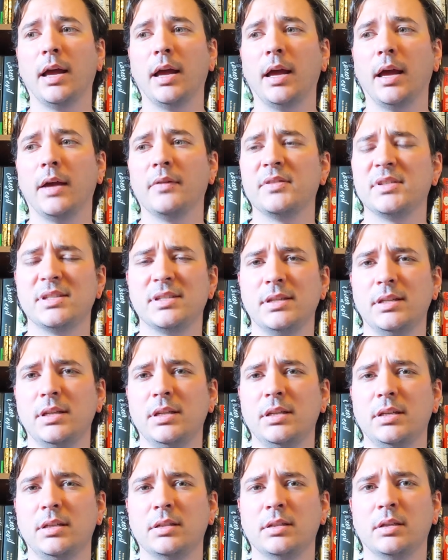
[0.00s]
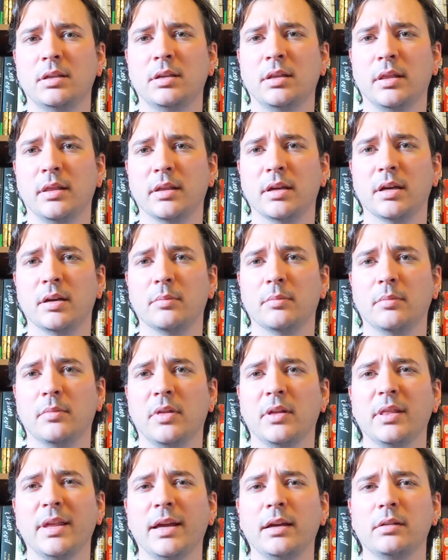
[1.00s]
I've seen them. The
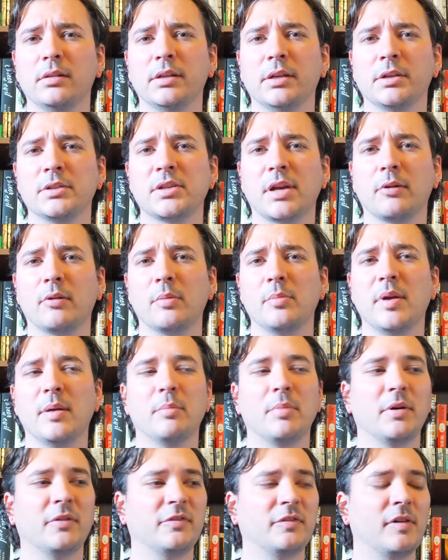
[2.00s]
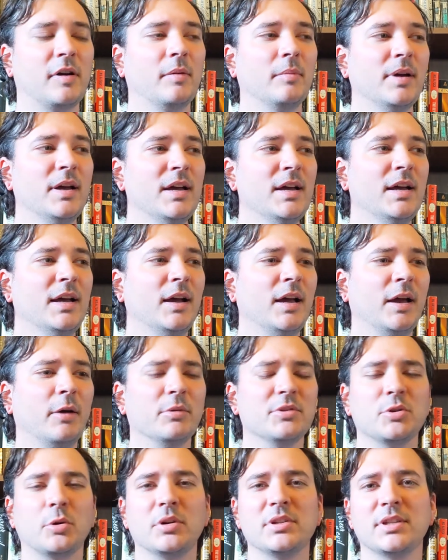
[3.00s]
Langoliers I remember from, it
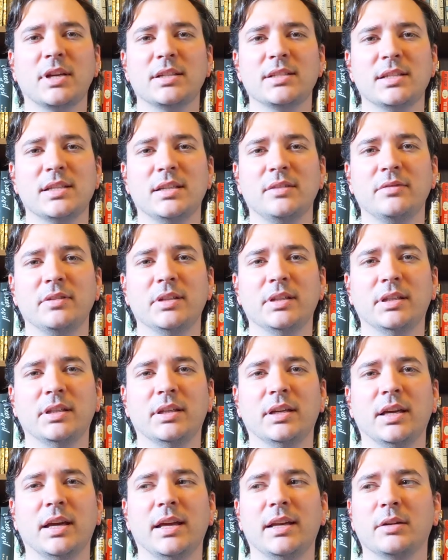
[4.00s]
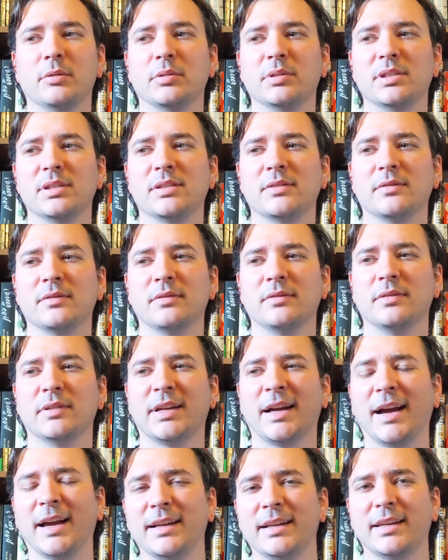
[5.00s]
was always on TV, and it was
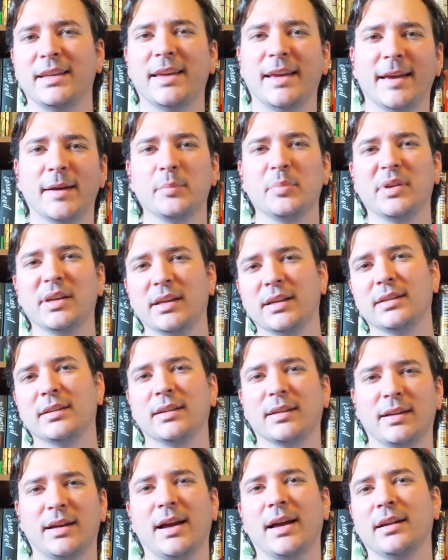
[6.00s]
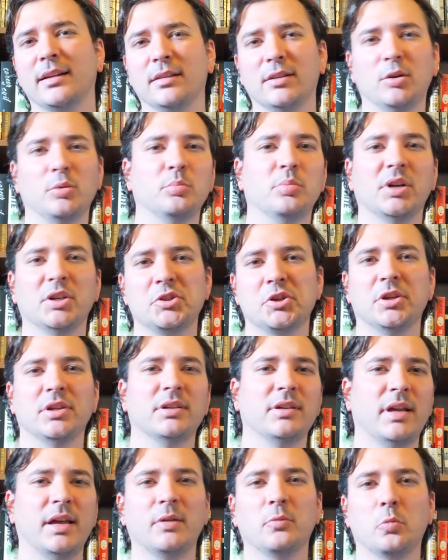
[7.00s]
kind of campy and kind of low budget
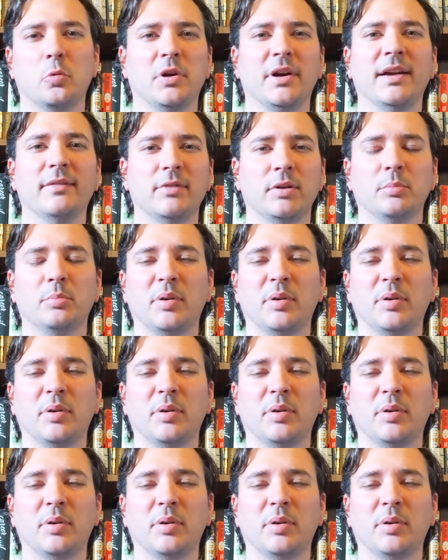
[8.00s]
and whatever.